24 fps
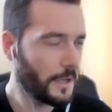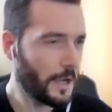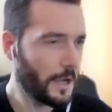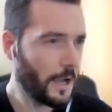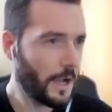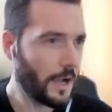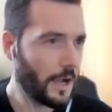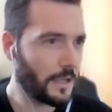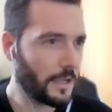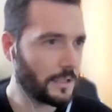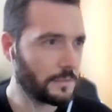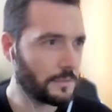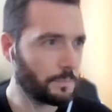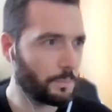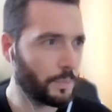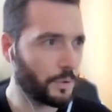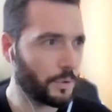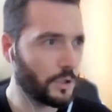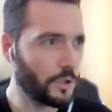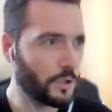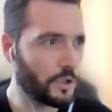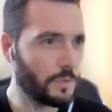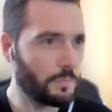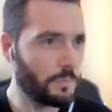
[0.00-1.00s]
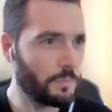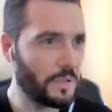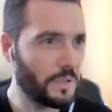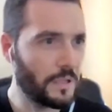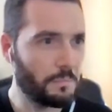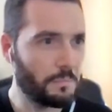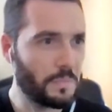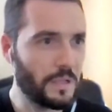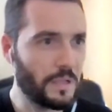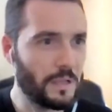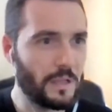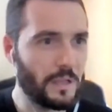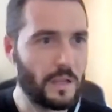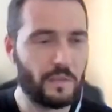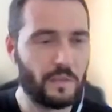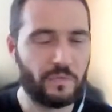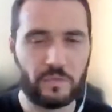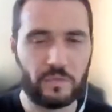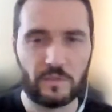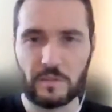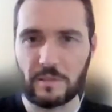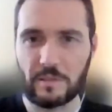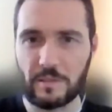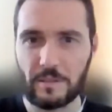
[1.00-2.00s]
has potentially been
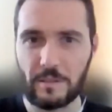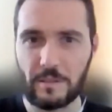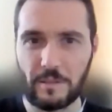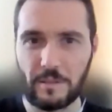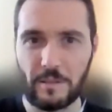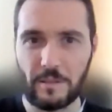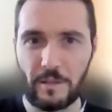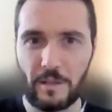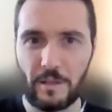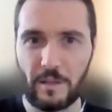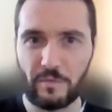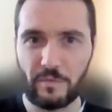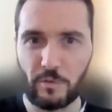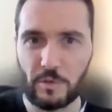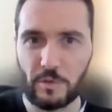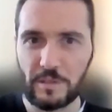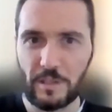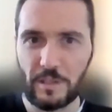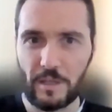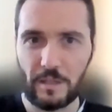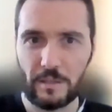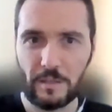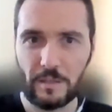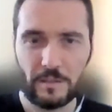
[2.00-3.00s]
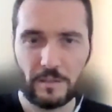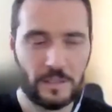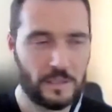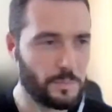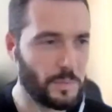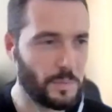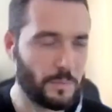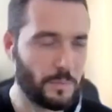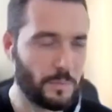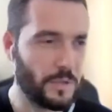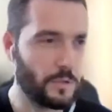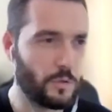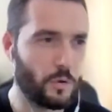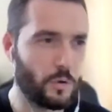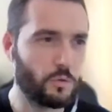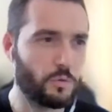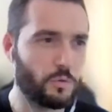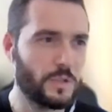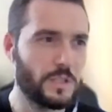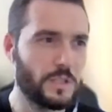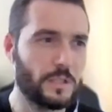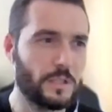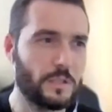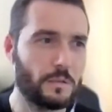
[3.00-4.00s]
left aside despite being a
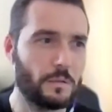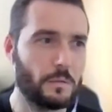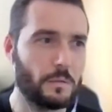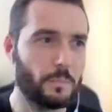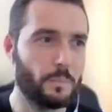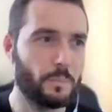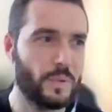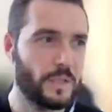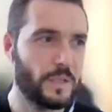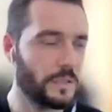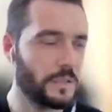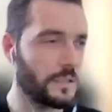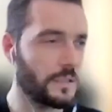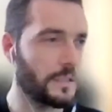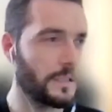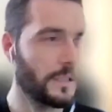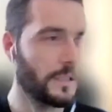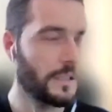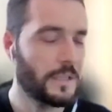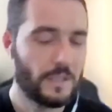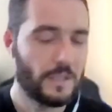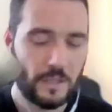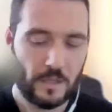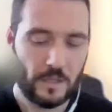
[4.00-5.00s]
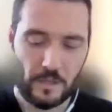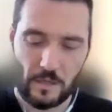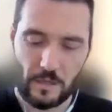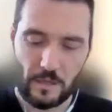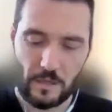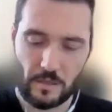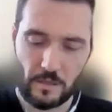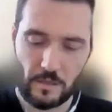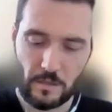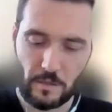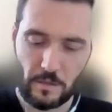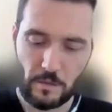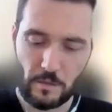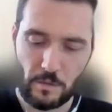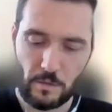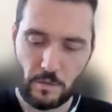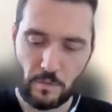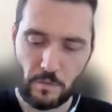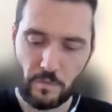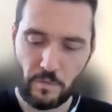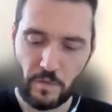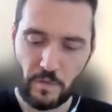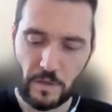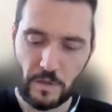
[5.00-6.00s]
critical piece.
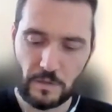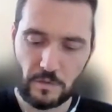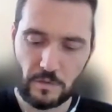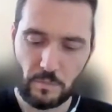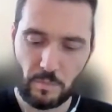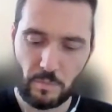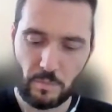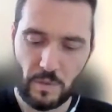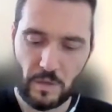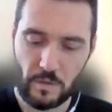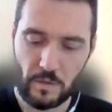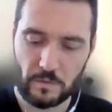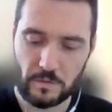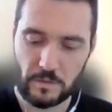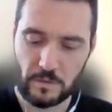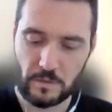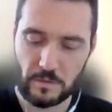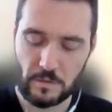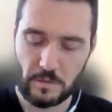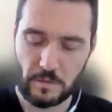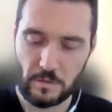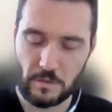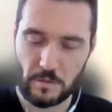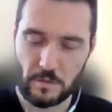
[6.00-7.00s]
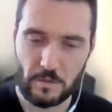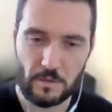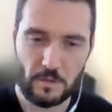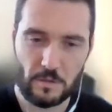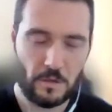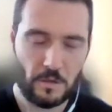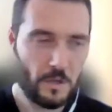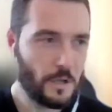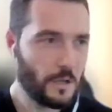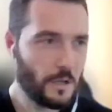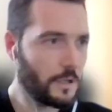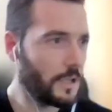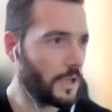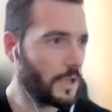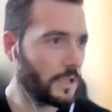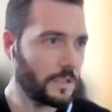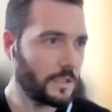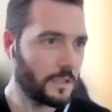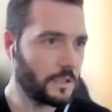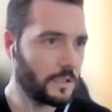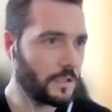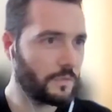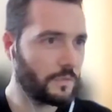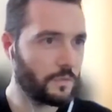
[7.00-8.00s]
Things about,
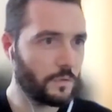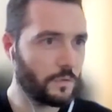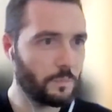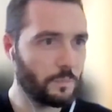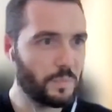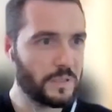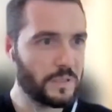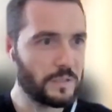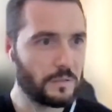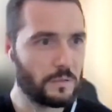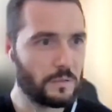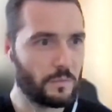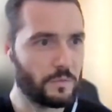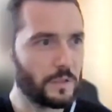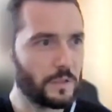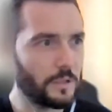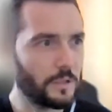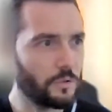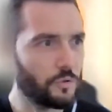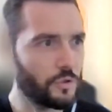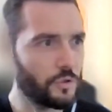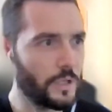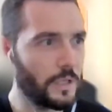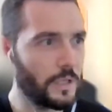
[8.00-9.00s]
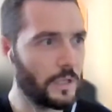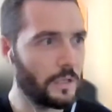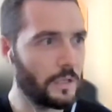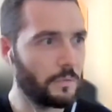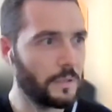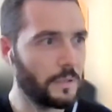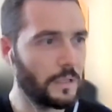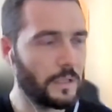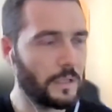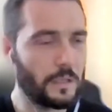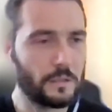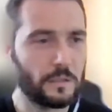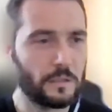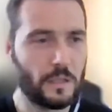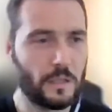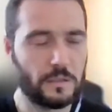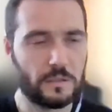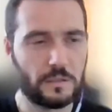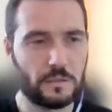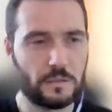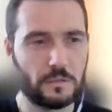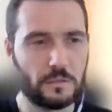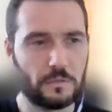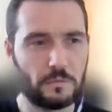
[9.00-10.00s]
different pieces of technology here and there that
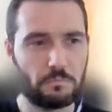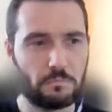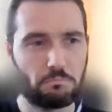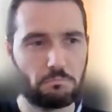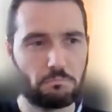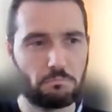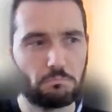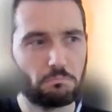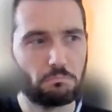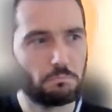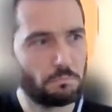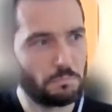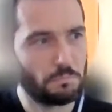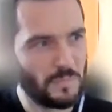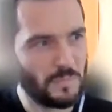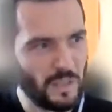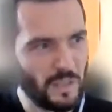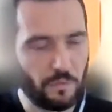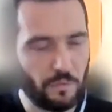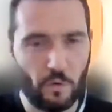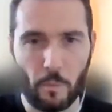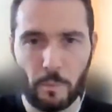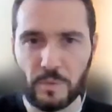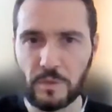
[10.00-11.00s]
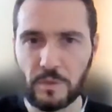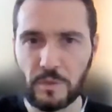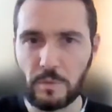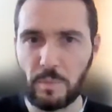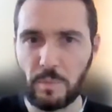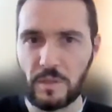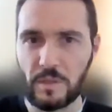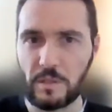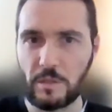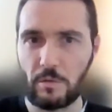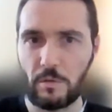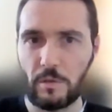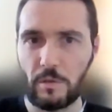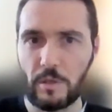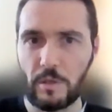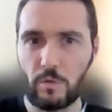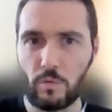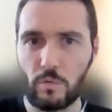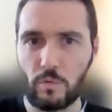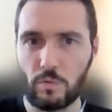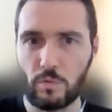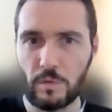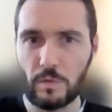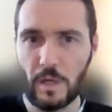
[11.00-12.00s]
DevOps particularly
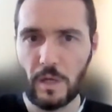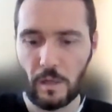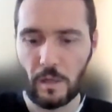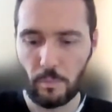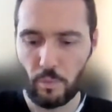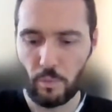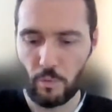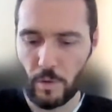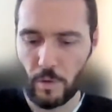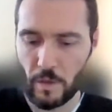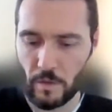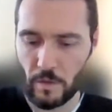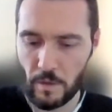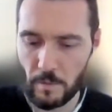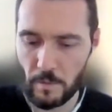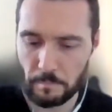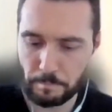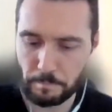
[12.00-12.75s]
could help with.